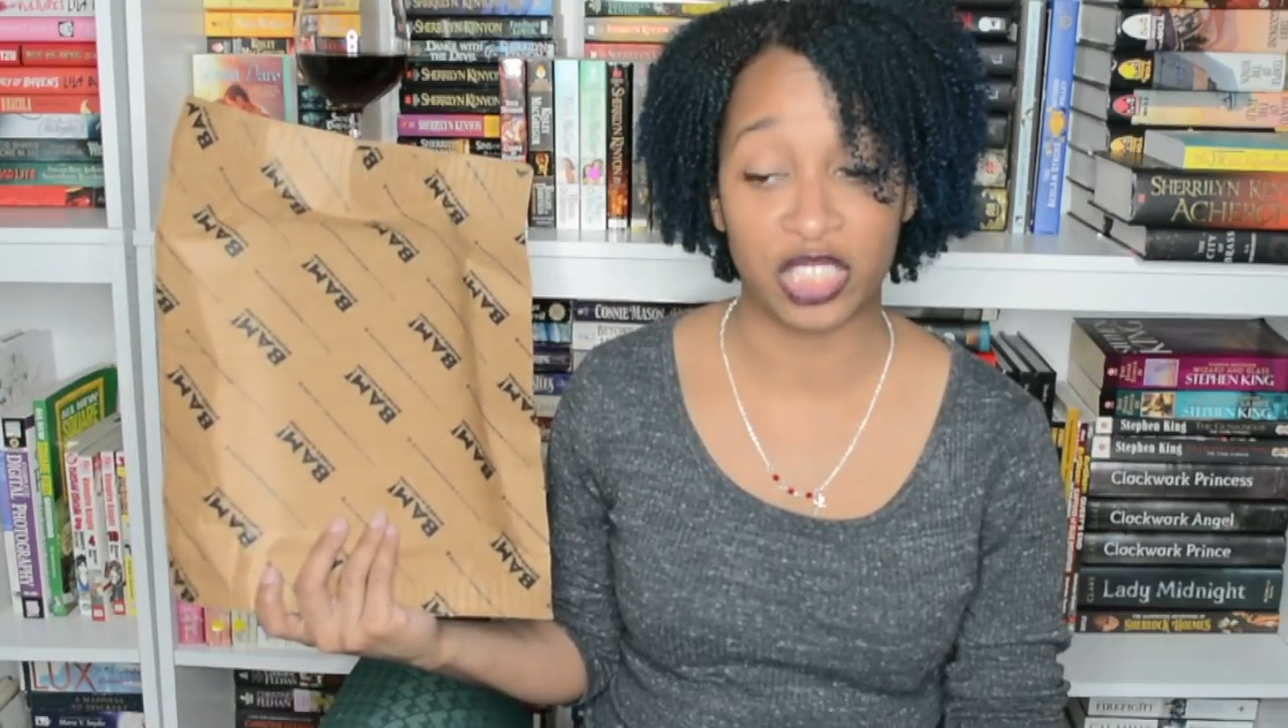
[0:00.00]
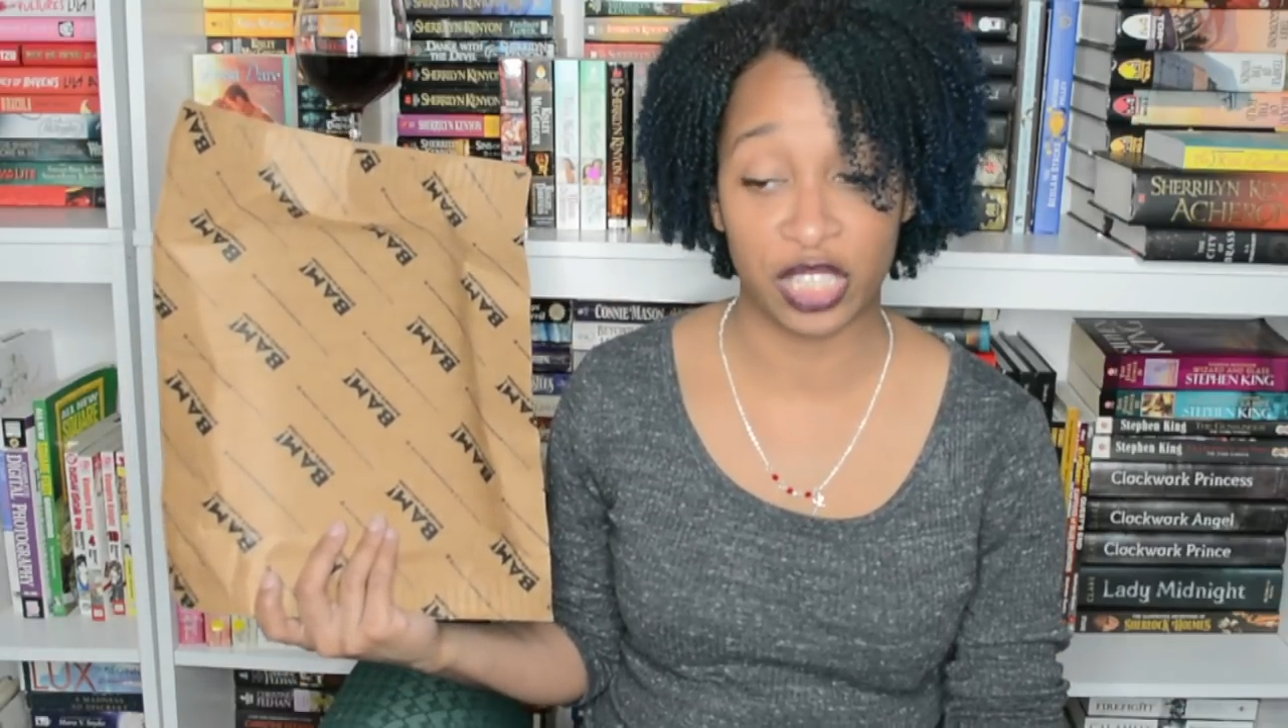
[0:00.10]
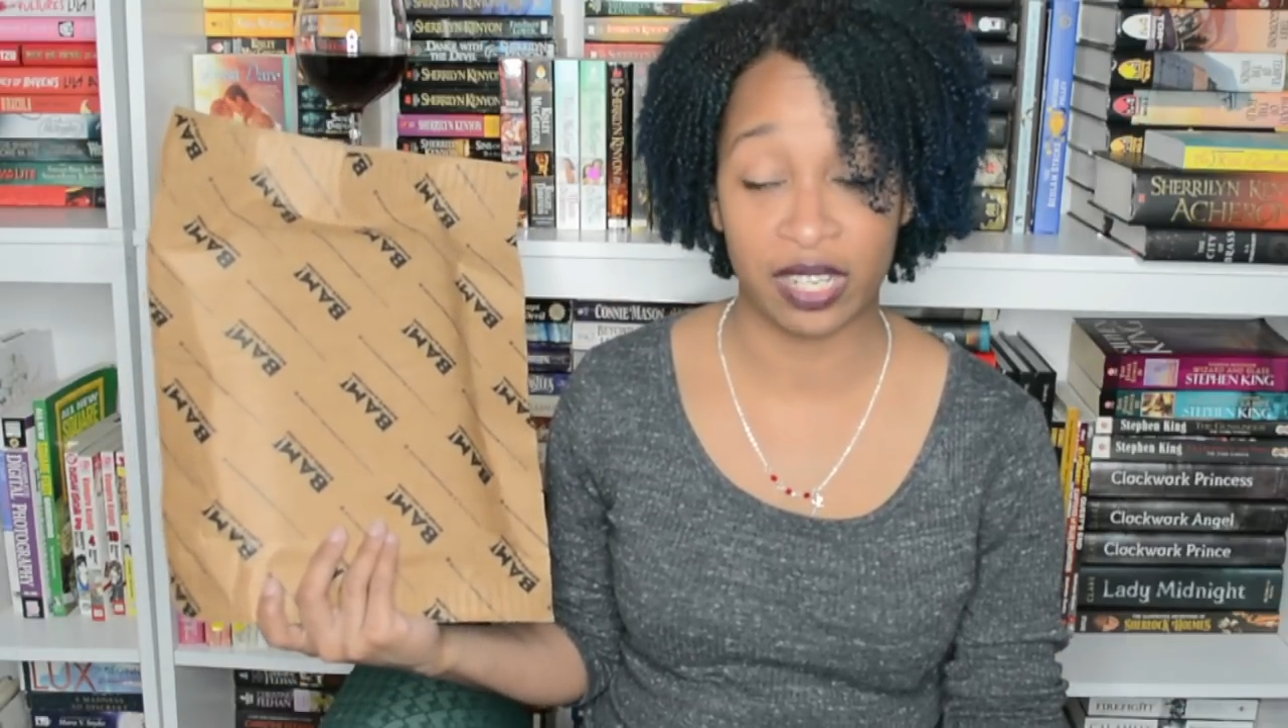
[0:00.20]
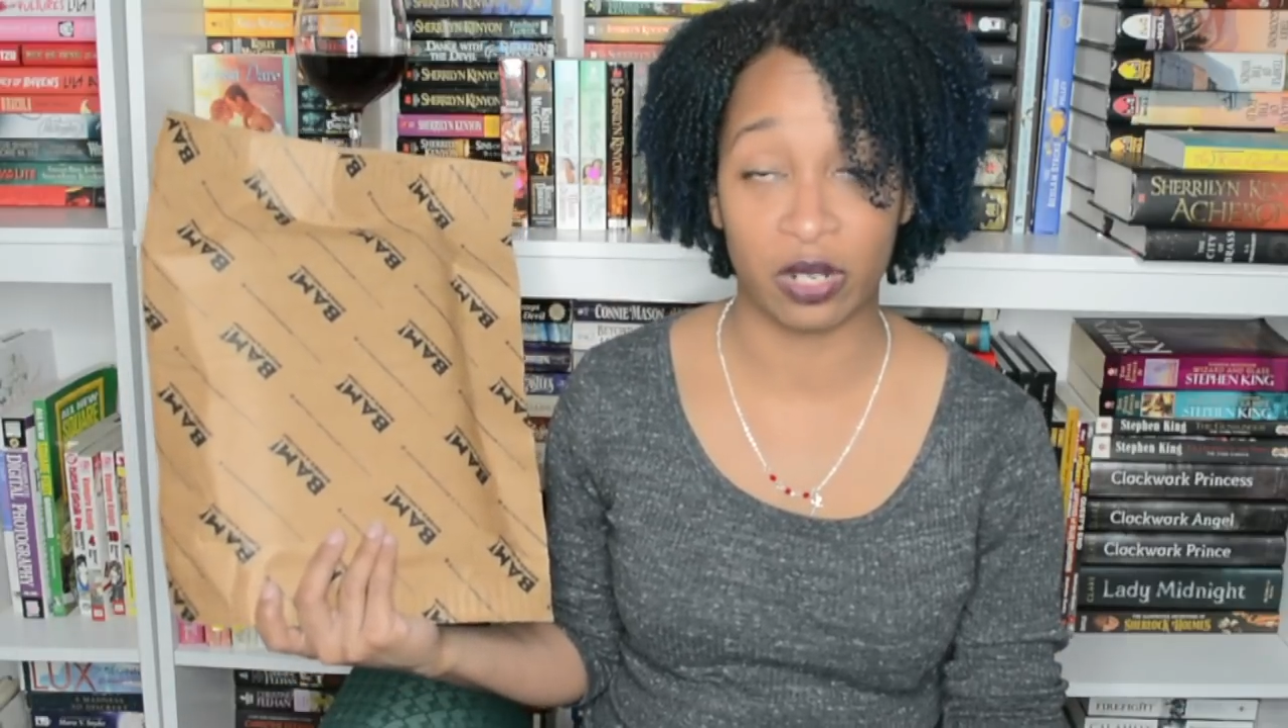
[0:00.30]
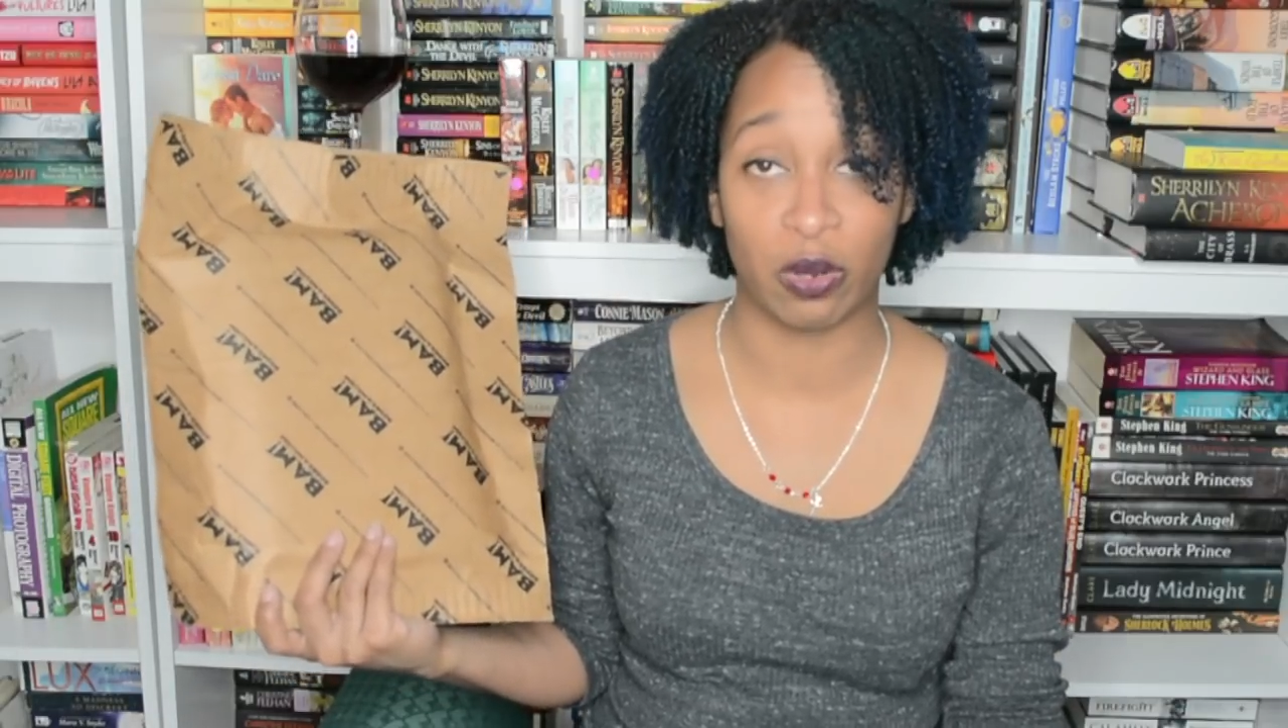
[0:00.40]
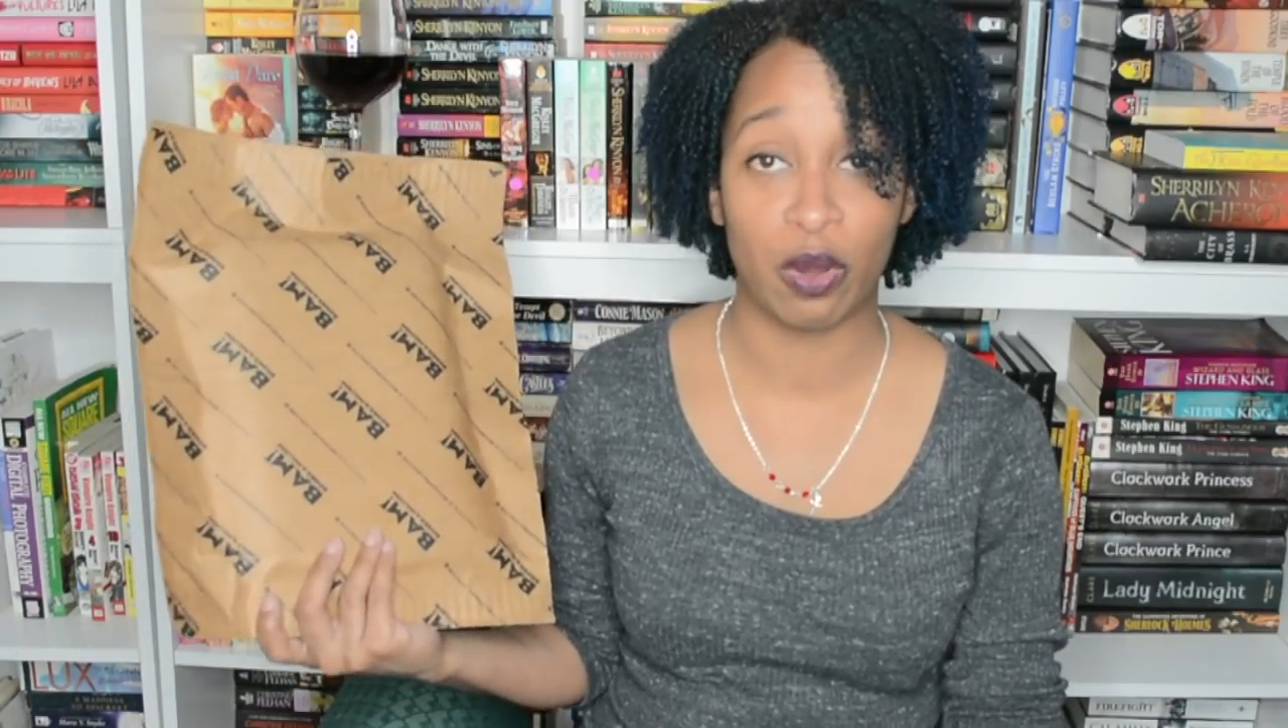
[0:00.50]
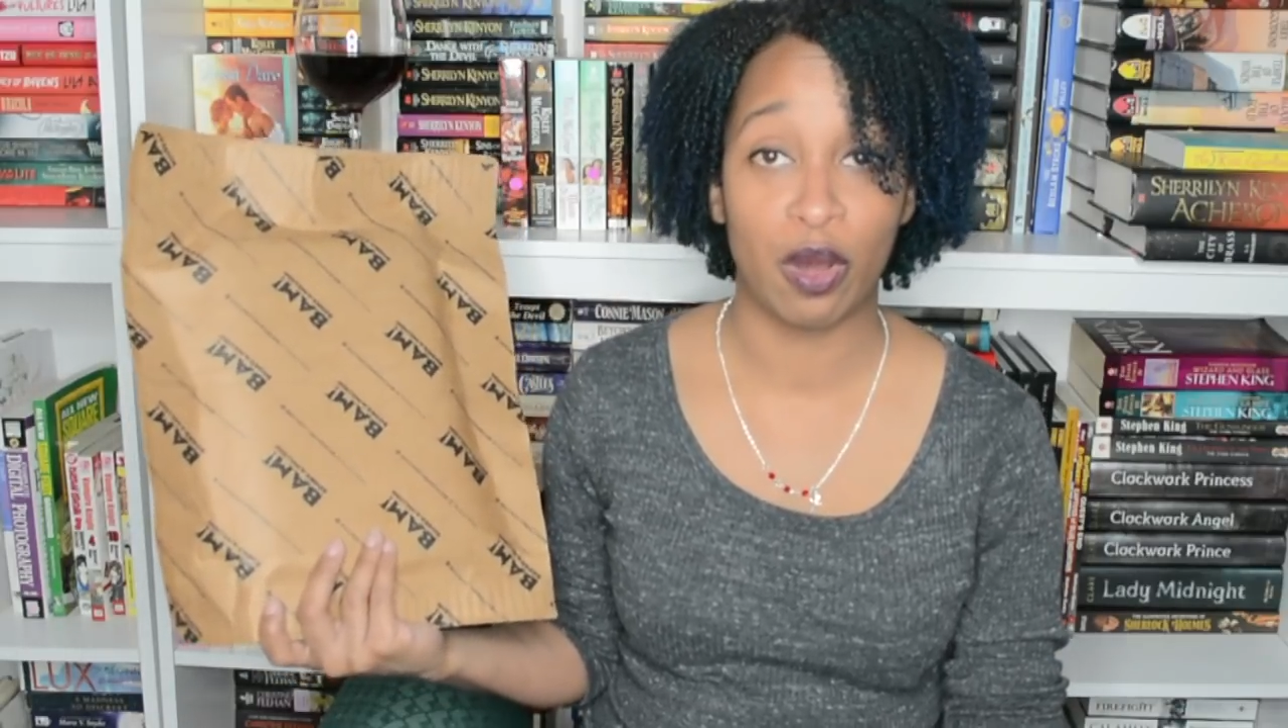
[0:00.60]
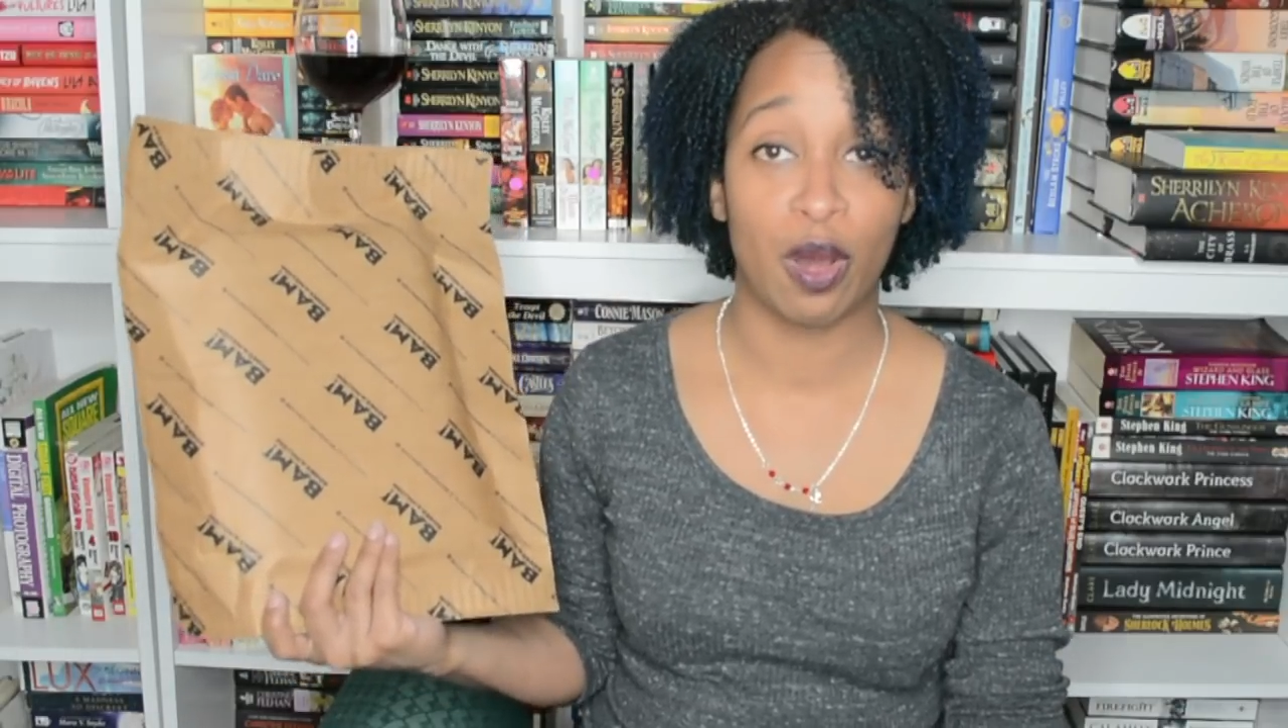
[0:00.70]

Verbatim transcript: channel.